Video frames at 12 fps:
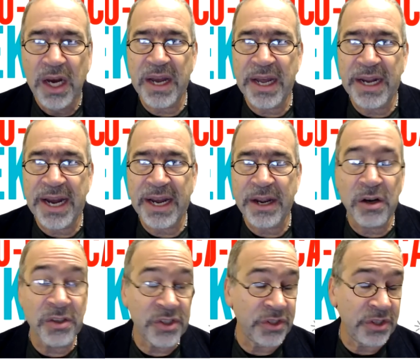And I
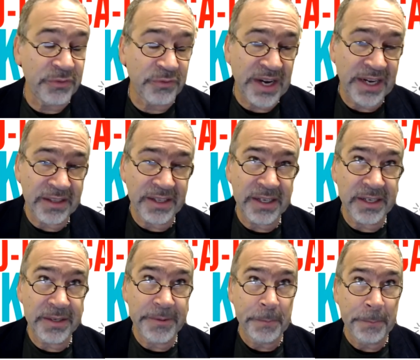also knew, frankly,